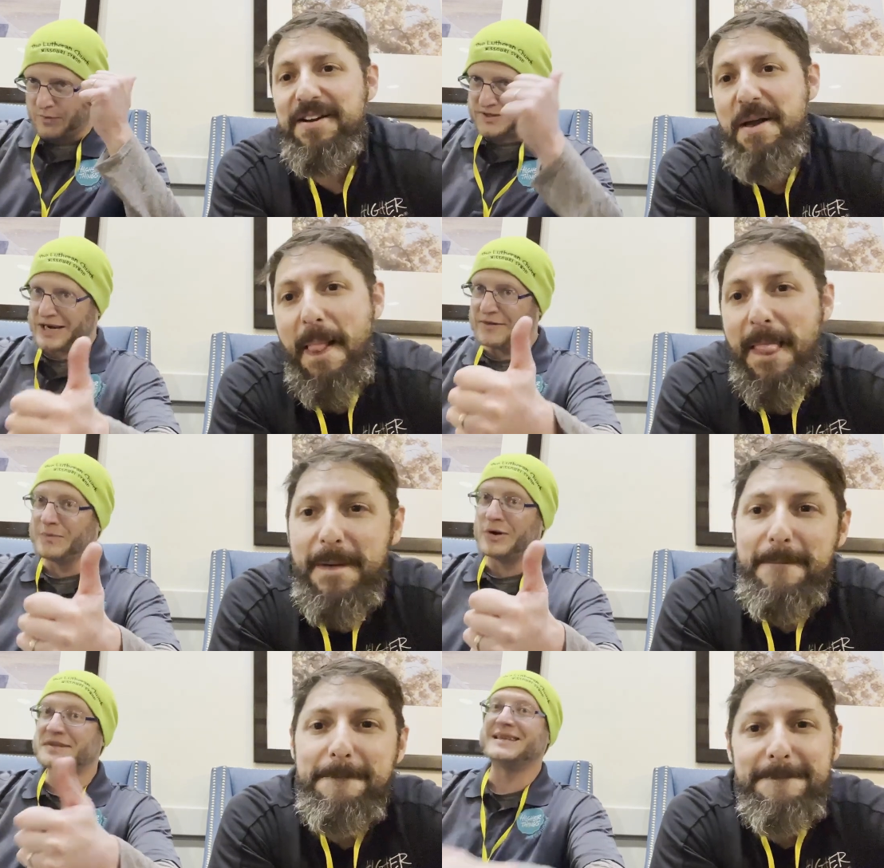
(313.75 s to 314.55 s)
Speaker 1: Receive
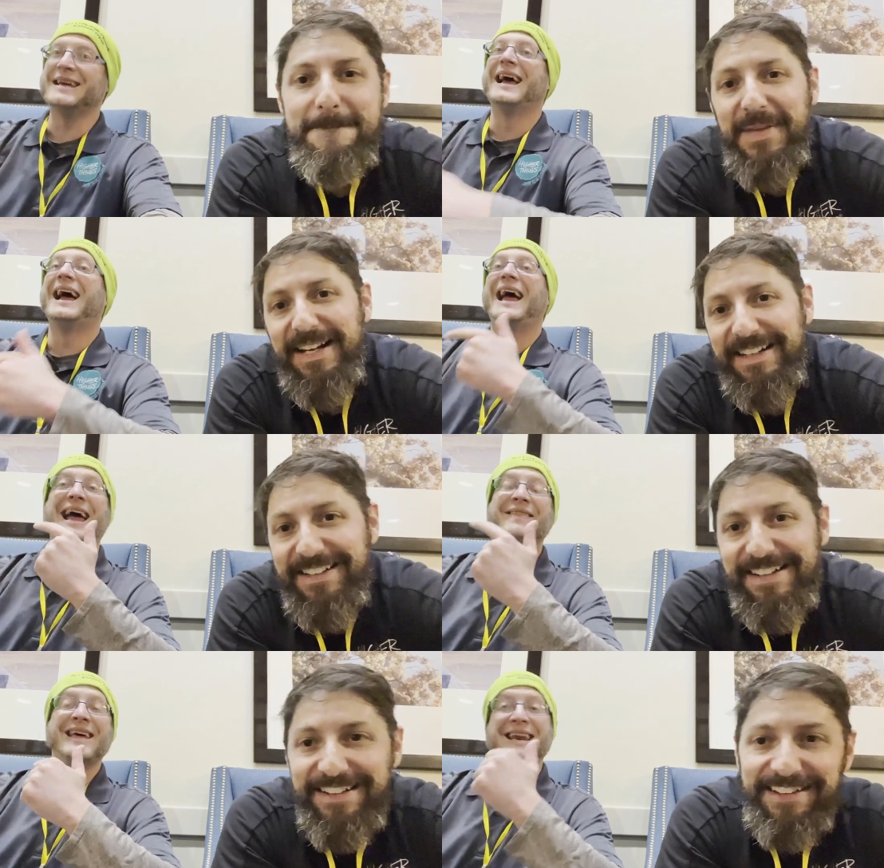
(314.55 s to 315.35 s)
mercy,
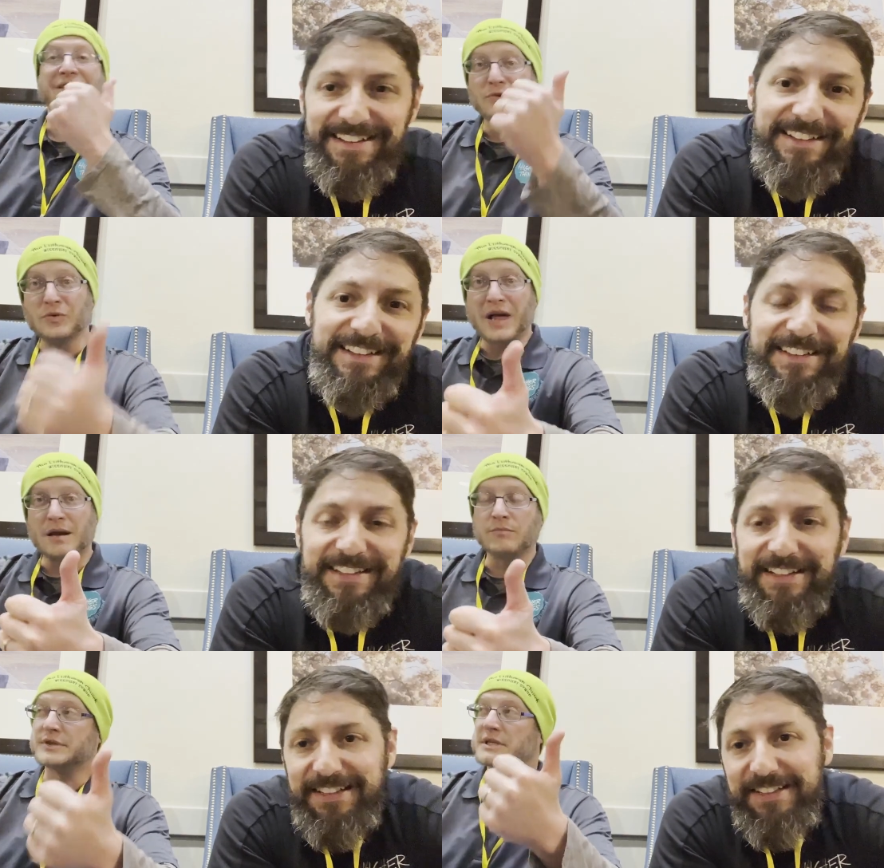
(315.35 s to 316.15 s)
and then through
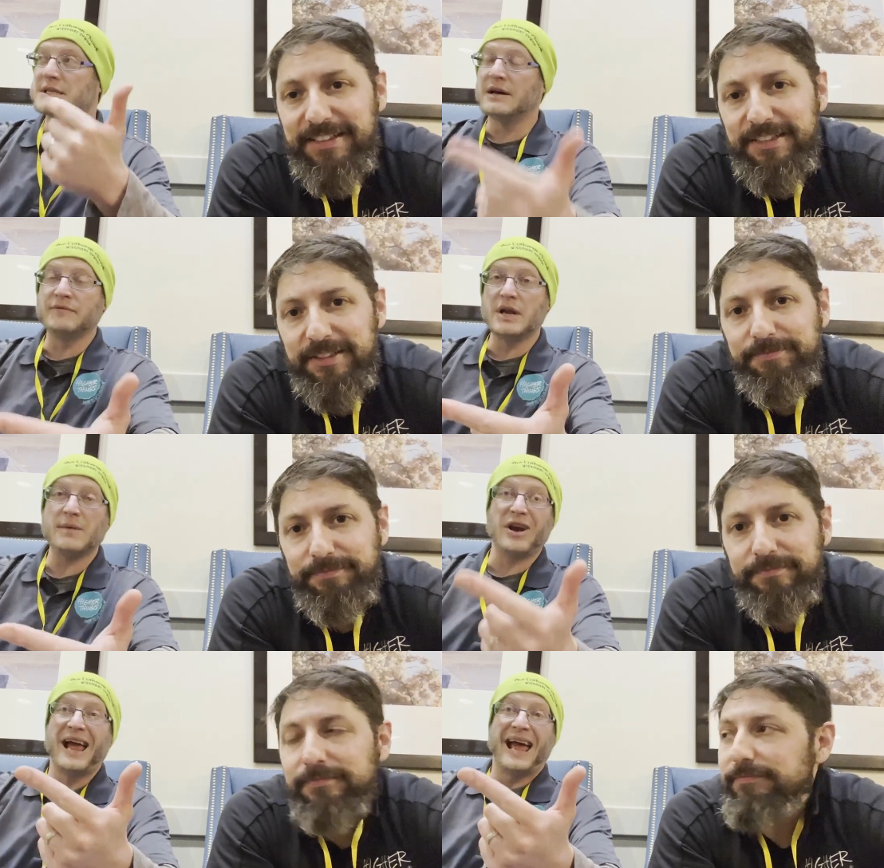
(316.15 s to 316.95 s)
that mercy, love your
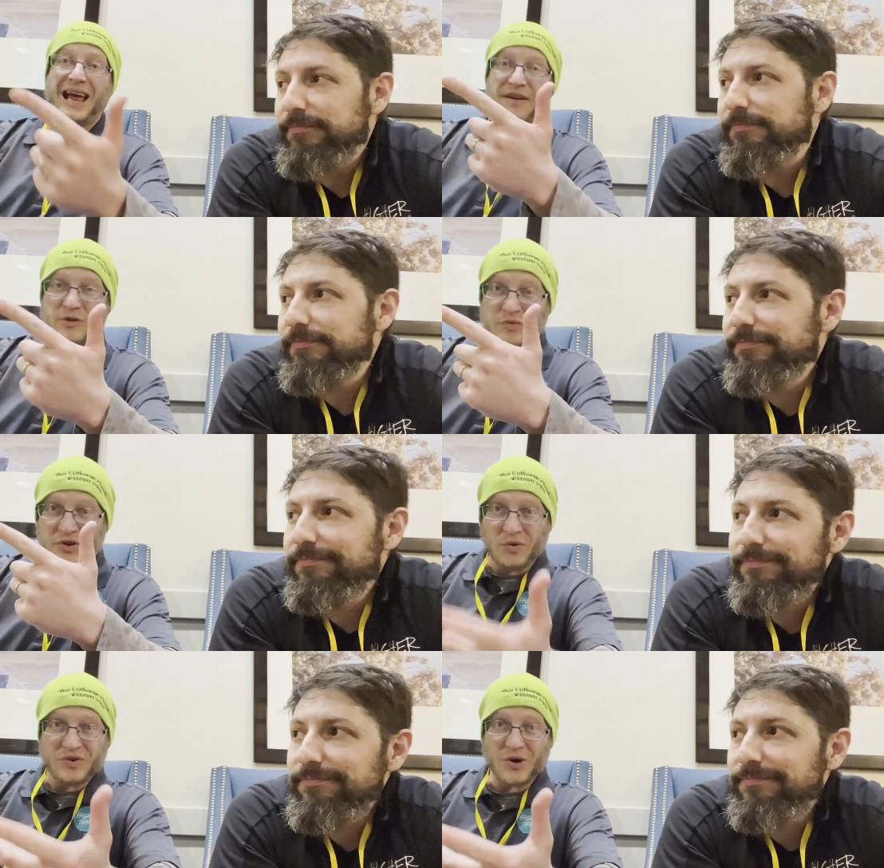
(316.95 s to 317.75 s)
neighbor. And if you
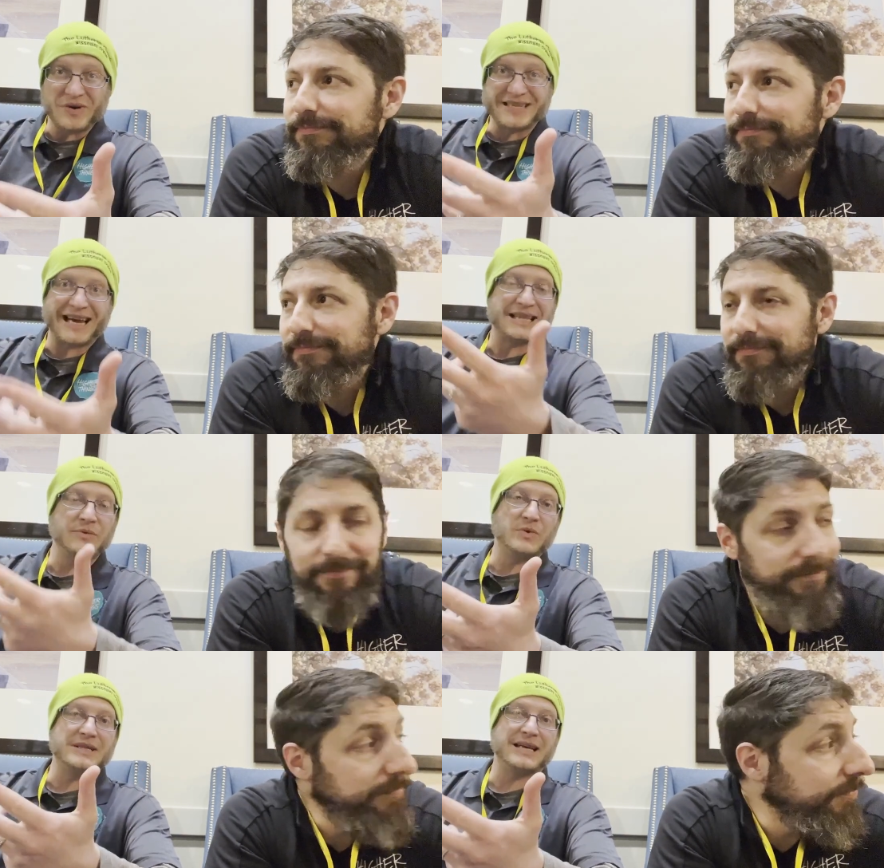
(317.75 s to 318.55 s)
don't know exactly
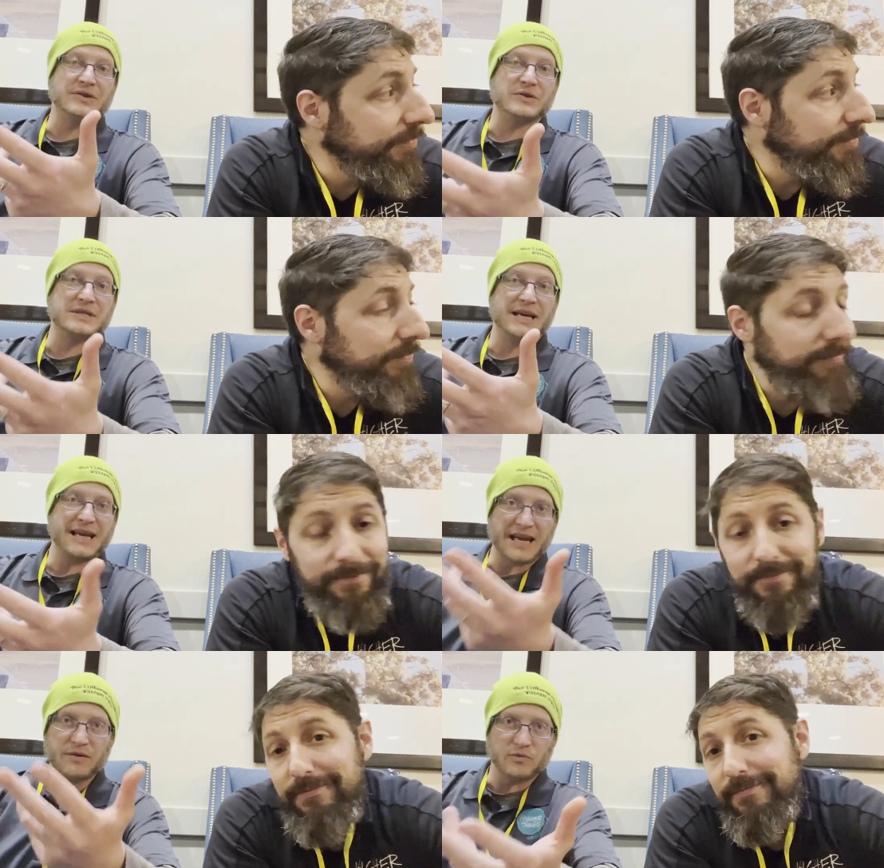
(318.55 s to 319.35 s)
what that looks
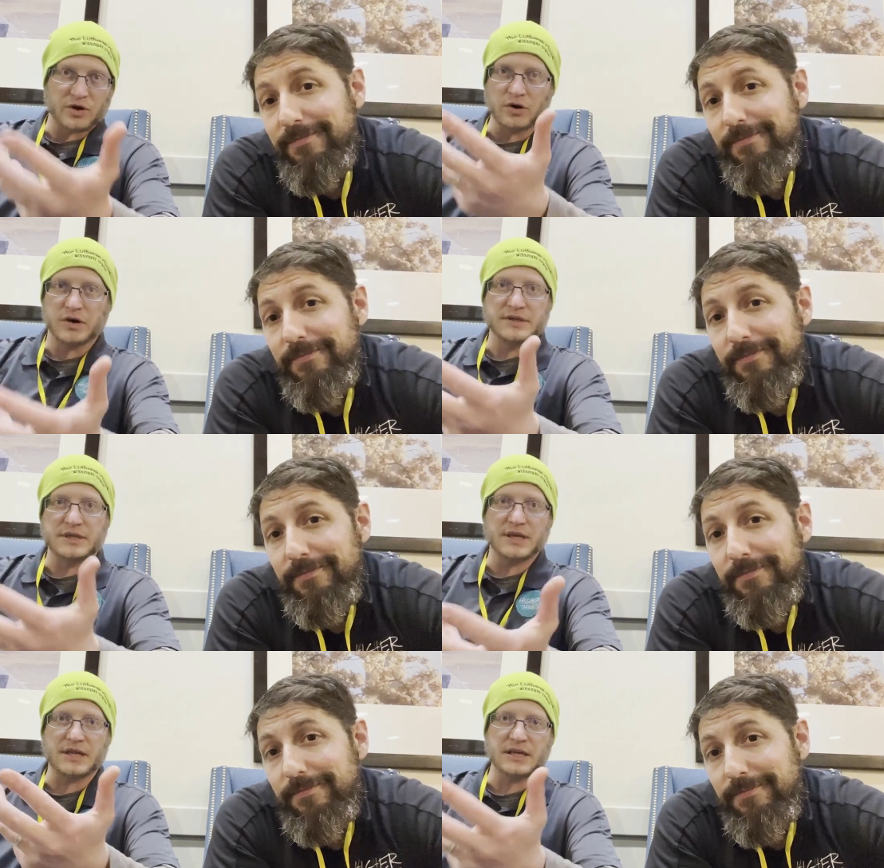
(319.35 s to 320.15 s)
like in regard
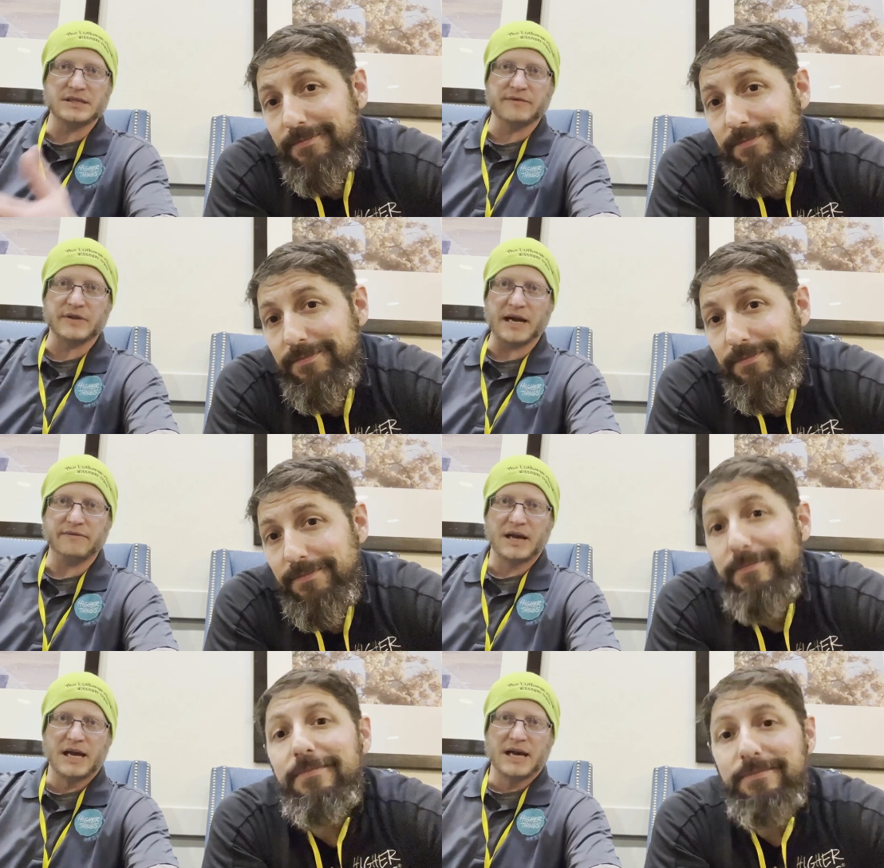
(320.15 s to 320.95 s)
to the things of
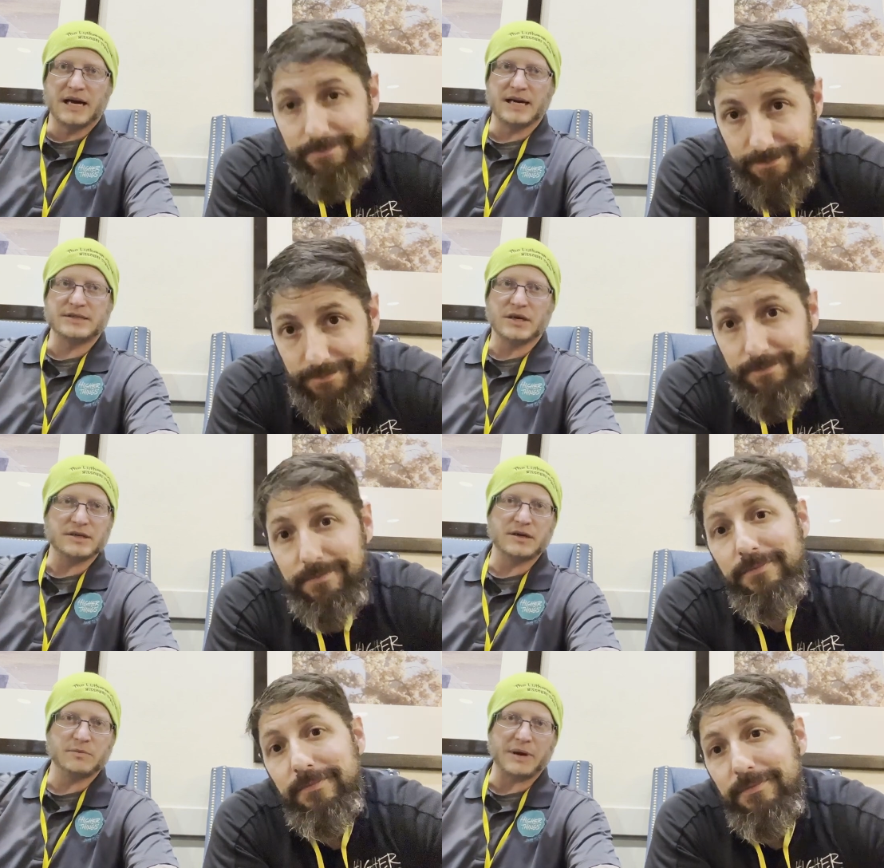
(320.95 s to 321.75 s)
life, uh,
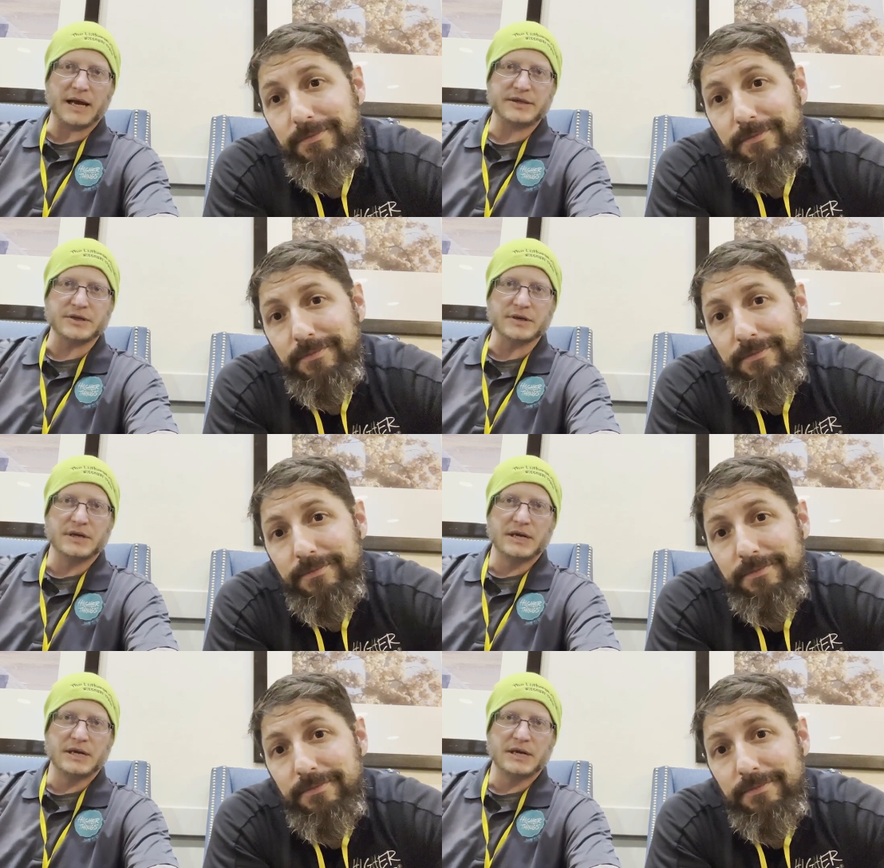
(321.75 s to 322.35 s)
talk to your pastor